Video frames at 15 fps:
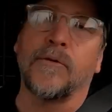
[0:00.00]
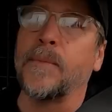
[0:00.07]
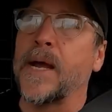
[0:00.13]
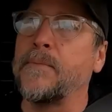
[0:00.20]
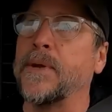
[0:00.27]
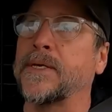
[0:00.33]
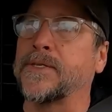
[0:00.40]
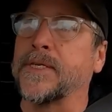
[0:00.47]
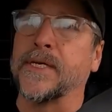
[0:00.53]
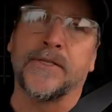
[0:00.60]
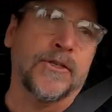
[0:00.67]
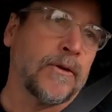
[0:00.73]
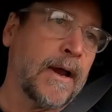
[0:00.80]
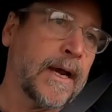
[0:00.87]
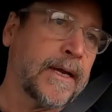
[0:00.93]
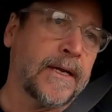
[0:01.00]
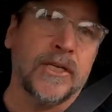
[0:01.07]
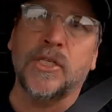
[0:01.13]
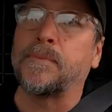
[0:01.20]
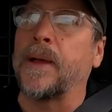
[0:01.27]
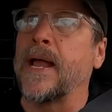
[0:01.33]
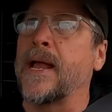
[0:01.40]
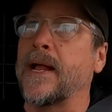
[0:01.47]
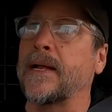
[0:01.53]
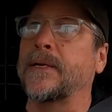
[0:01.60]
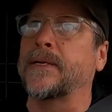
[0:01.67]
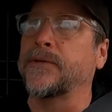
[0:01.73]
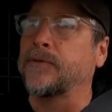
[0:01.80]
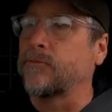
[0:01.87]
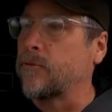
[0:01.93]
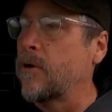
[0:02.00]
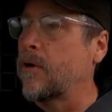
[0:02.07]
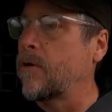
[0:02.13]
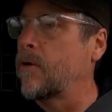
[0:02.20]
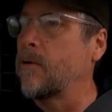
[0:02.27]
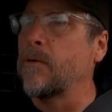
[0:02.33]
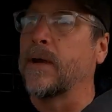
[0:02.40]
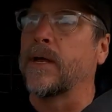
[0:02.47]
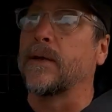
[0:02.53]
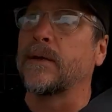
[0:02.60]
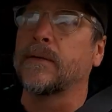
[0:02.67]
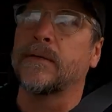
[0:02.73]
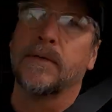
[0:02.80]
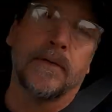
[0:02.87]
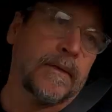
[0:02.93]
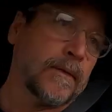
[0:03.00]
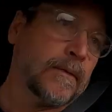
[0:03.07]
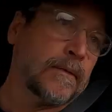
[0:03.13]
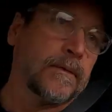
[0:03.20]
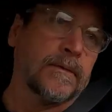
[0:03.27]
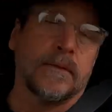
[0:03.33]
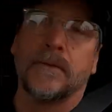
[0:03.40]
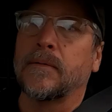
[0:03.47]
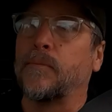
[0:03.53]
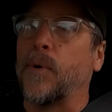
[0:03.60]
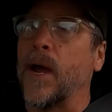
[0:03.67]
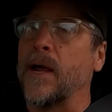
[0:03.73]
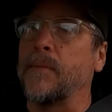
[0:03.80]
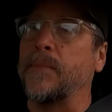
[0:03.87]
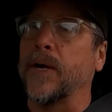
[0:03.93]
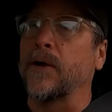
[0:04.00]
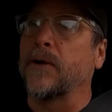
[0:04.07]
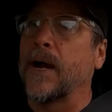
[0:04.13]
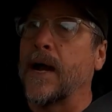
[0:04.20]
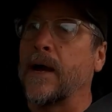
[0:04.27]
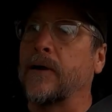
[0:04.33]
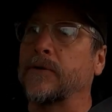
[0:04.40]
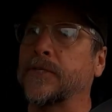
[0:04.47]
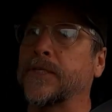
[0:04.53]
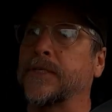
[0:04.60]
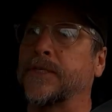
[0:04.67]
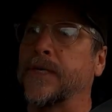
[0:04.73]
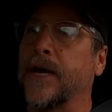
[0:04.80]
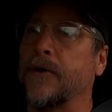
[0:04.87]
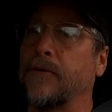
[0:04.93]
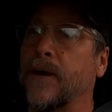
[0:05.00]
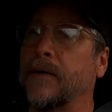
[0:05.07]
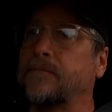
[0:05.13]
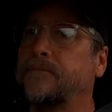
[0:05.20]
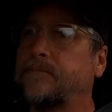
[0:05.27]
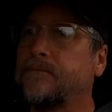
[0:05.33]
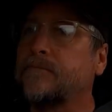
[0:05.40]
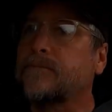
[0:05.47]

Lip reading: for my business so I can expand and grow and buy a bigger house, etc.